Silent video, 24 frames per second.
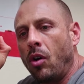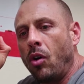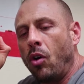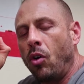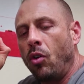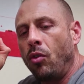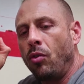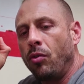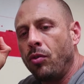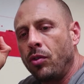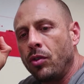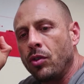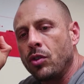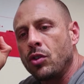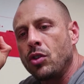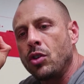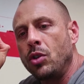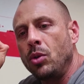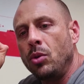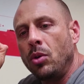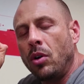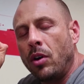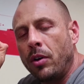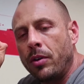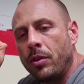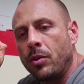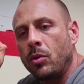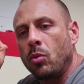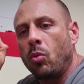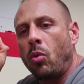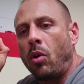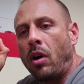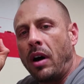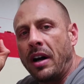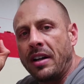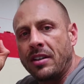over 200
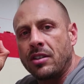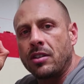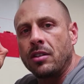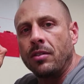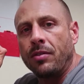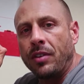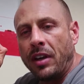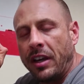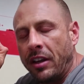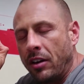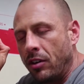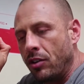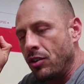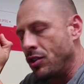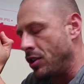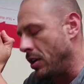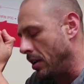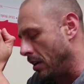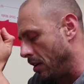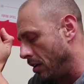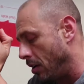watts of energy?